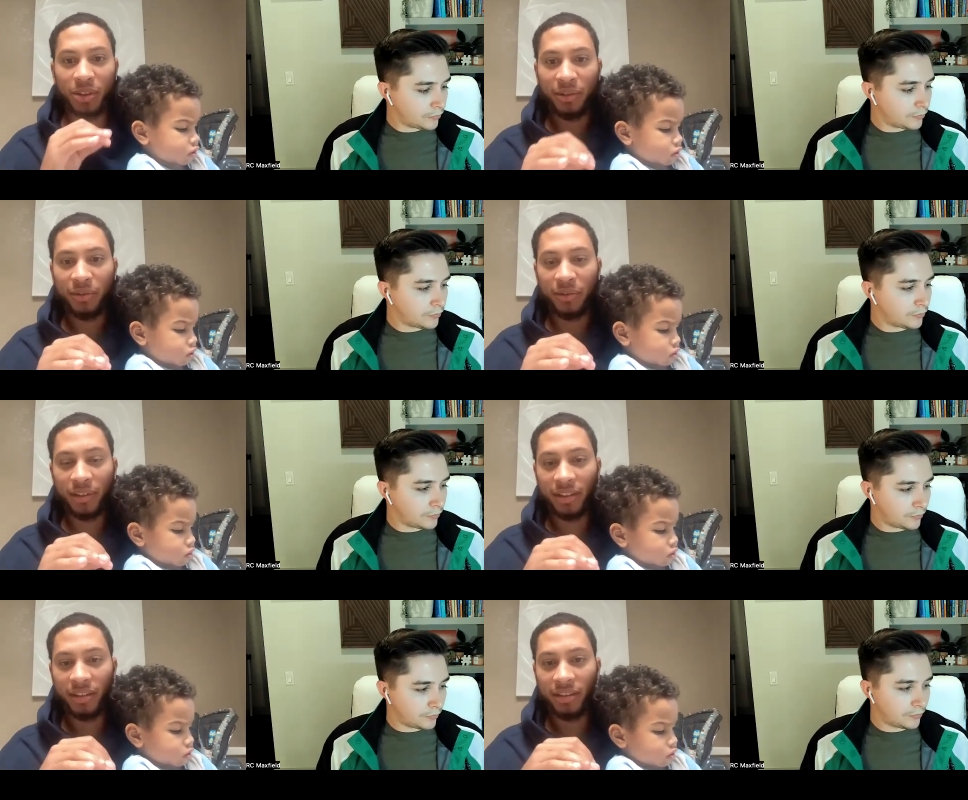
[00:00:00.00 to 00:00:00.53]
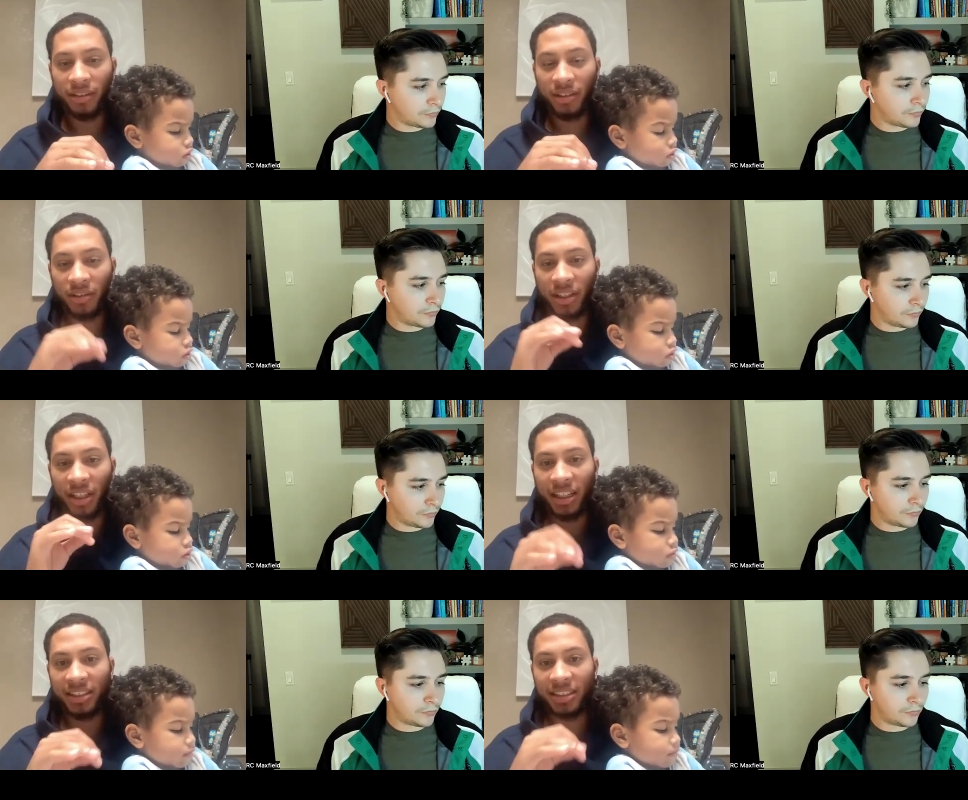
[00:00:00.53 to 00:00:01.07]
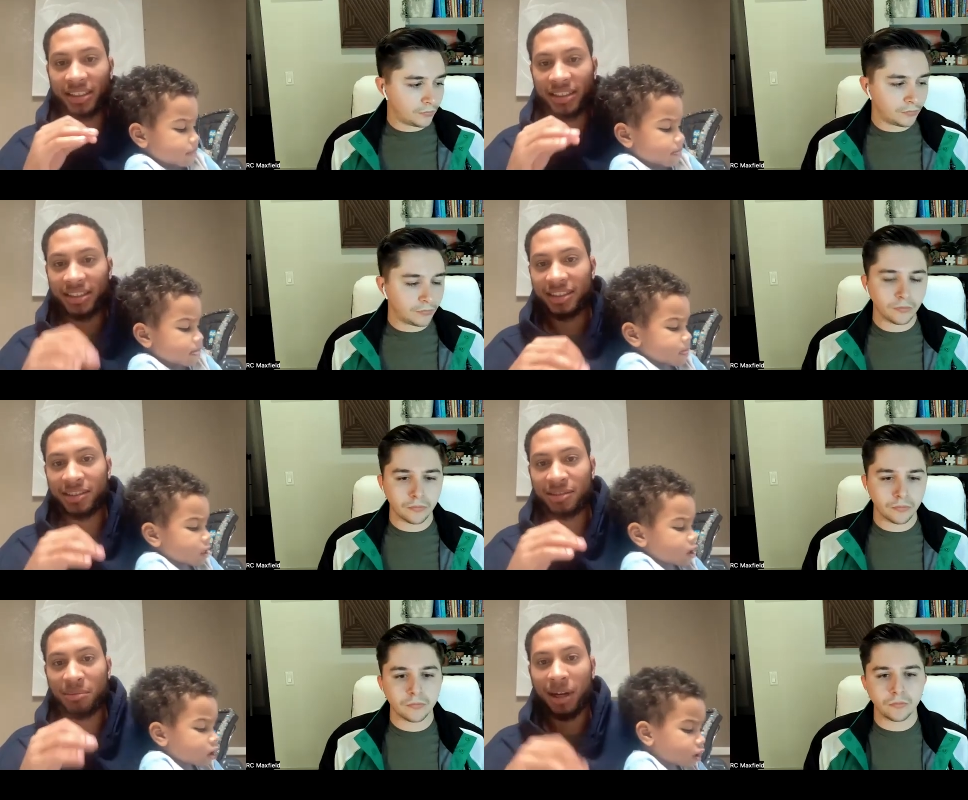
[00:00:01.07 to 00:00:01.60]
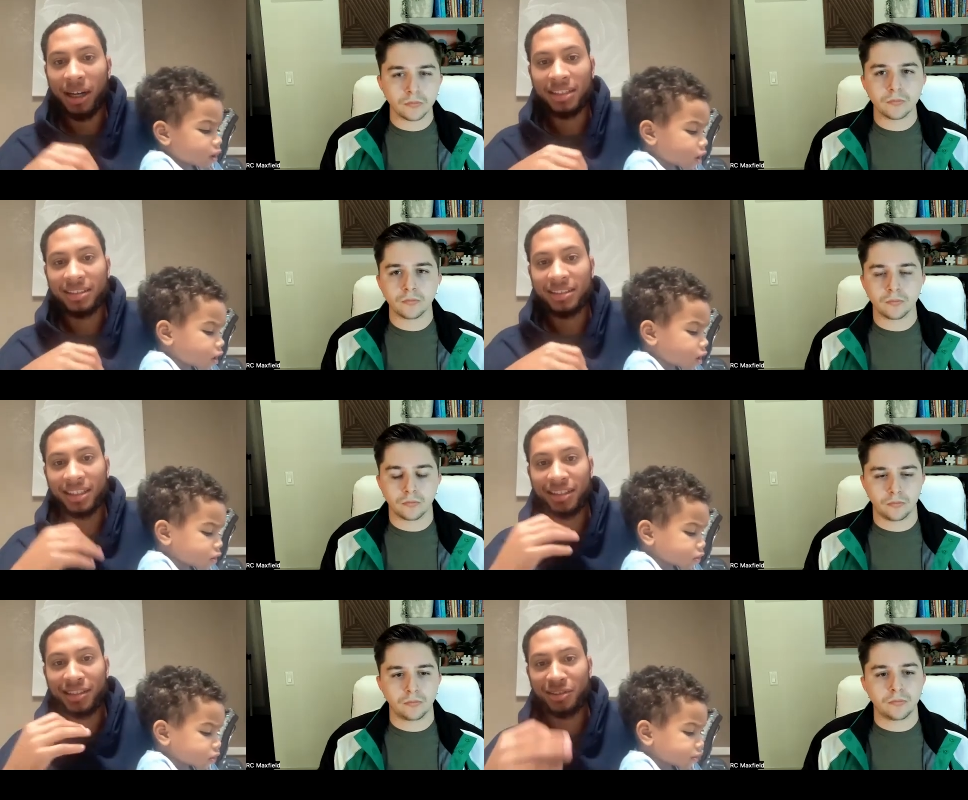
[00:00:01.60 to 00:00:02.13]
Speaker 1: different. You know, the SEC's
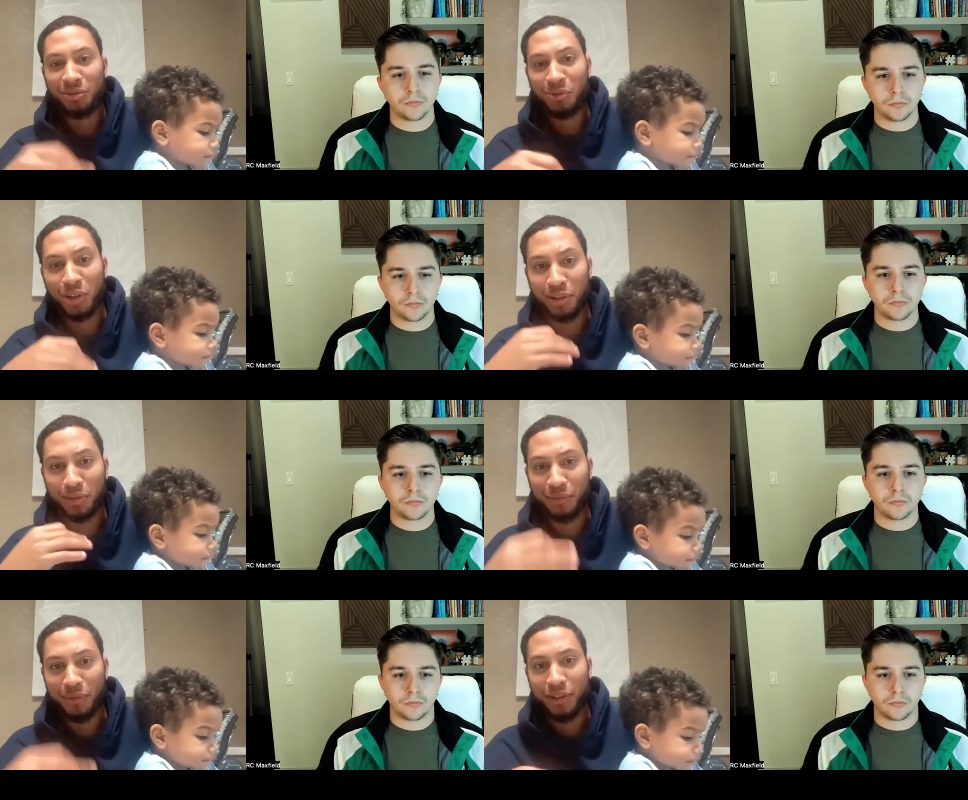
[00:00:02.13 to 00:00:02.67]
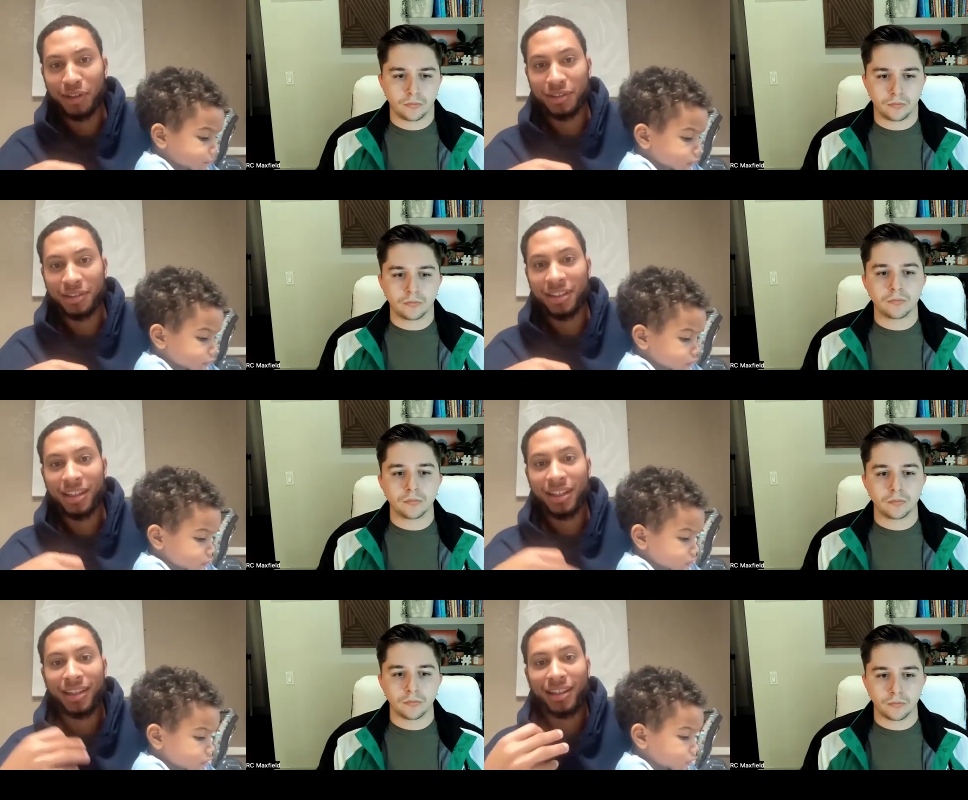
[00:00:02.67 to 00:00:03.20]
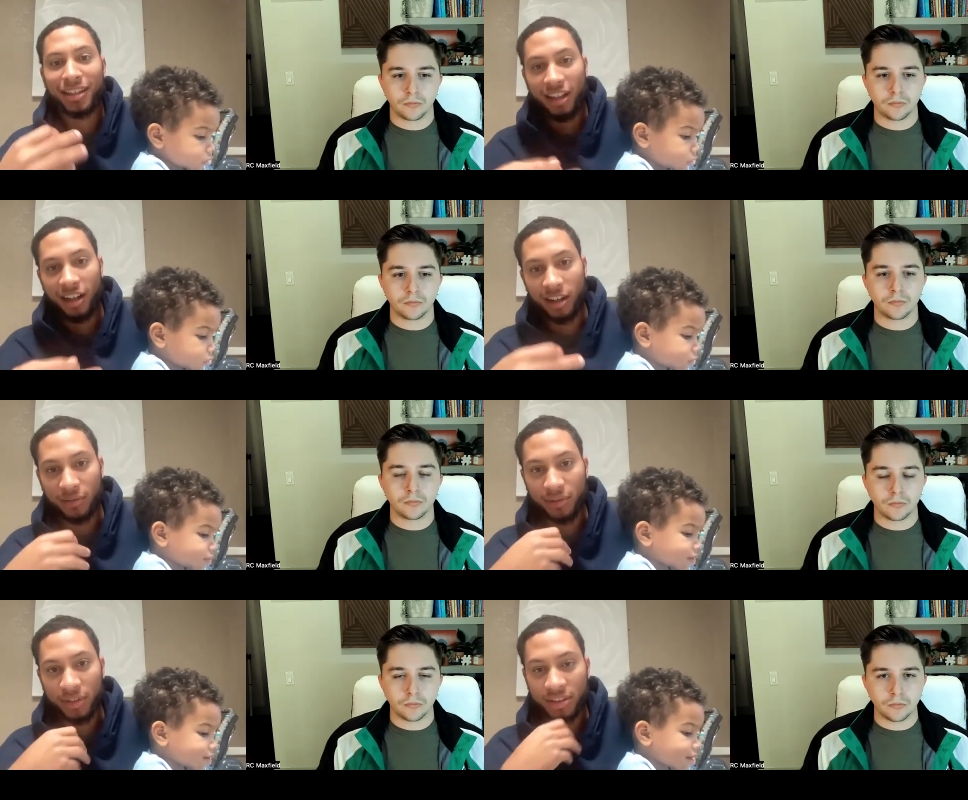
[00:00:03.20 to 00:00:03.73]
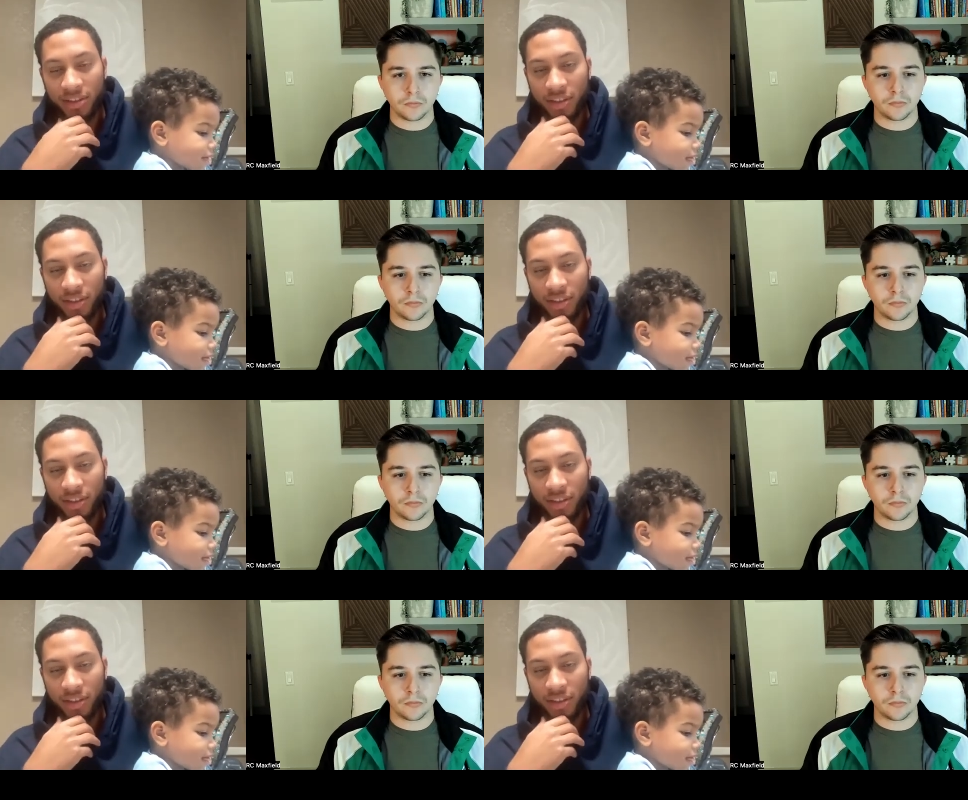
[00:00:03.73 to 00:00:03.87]
mindset is a run first conference.